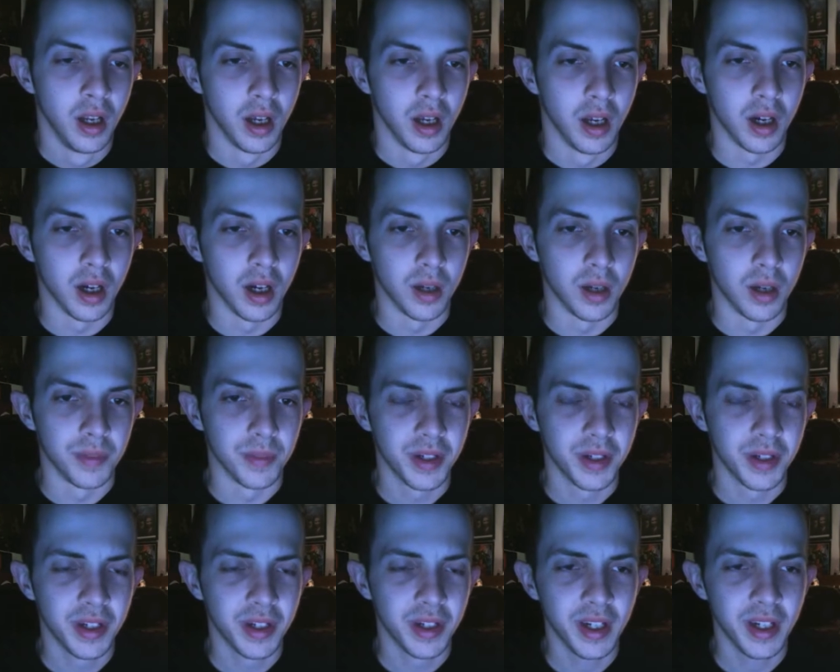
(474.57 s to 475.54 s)

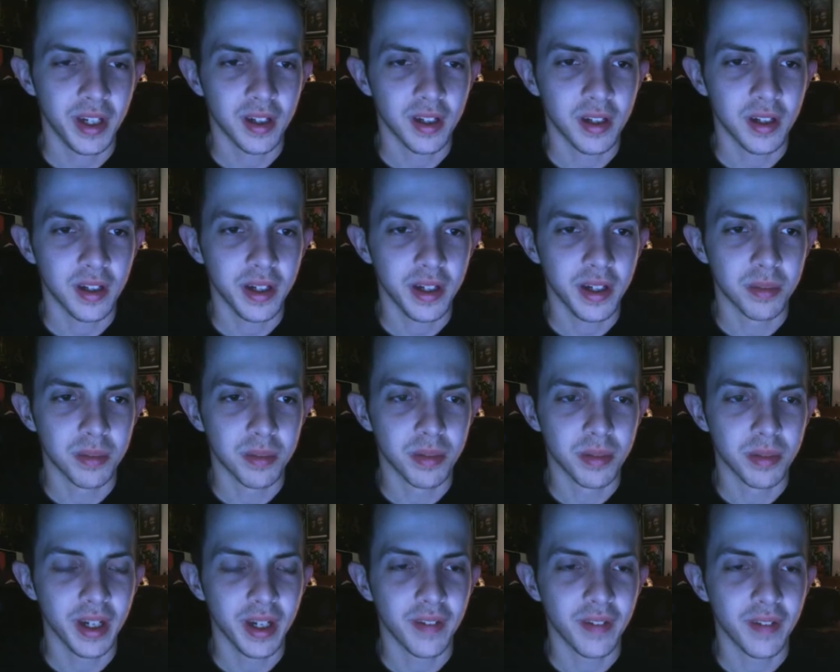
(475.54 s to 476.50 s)

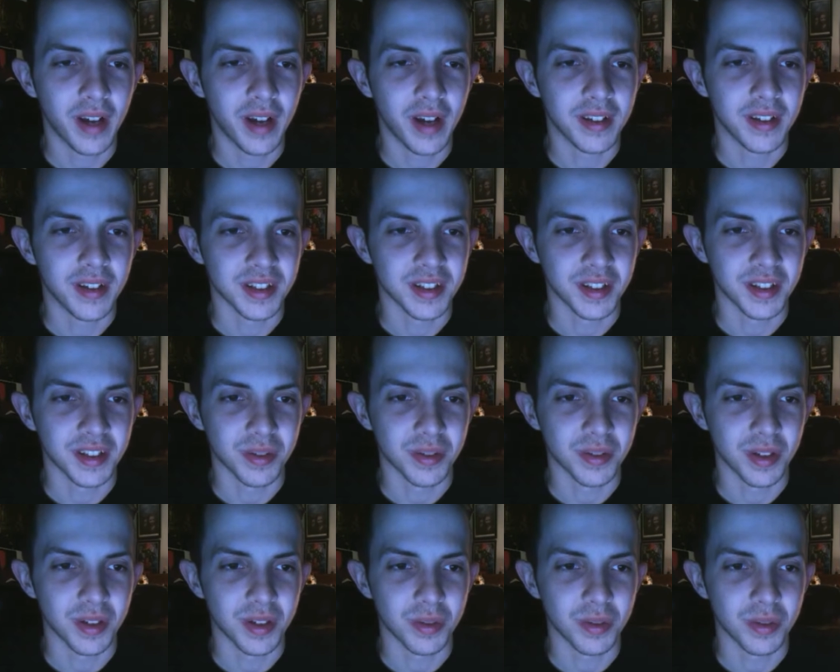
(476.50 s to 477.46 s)
Pretty good violence in this
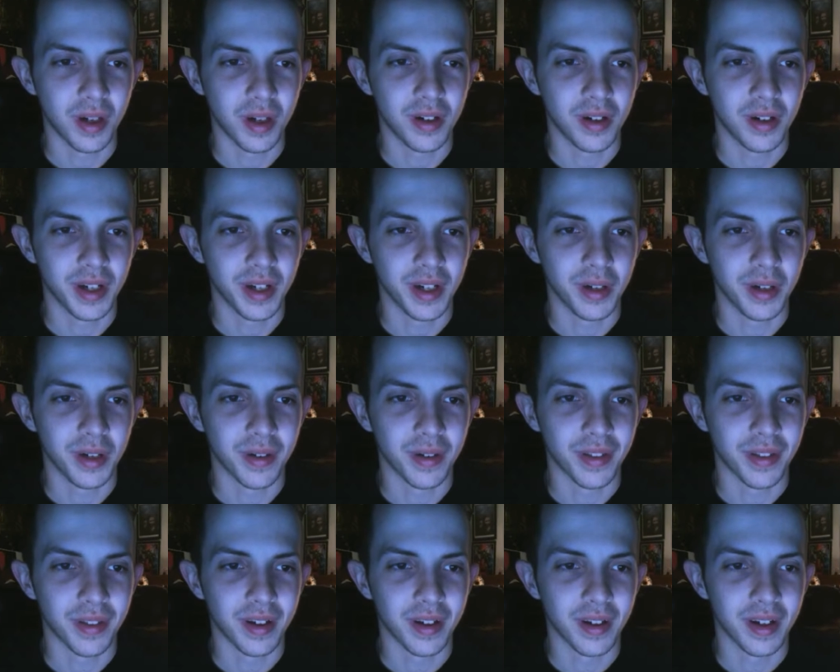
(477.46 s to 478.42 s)
one as well,
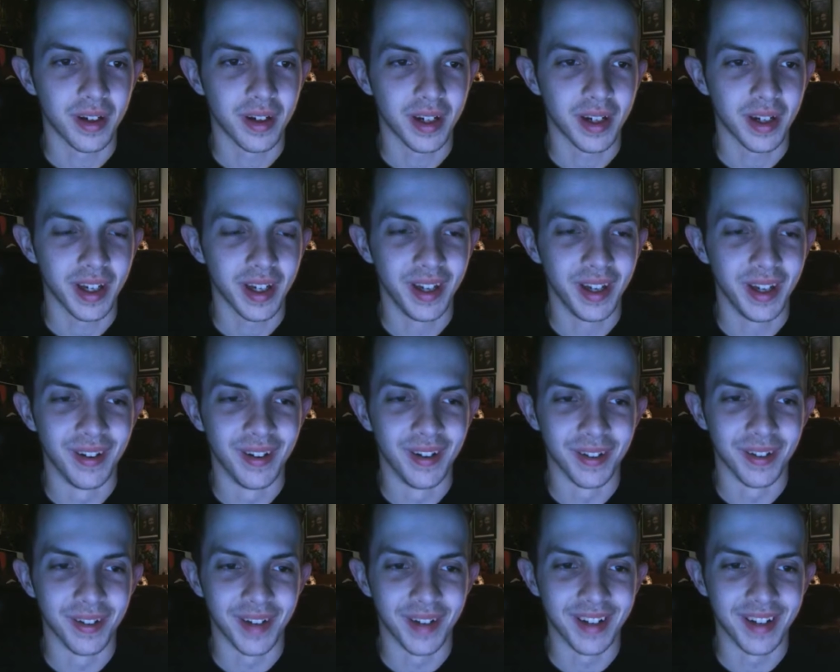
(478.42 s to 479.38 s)
with the
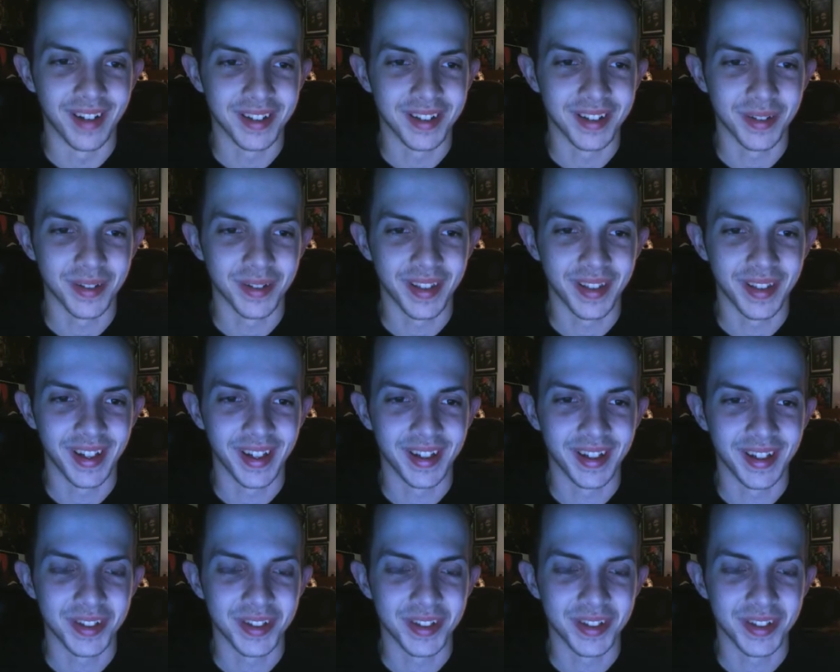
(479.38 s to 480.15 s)
violence with the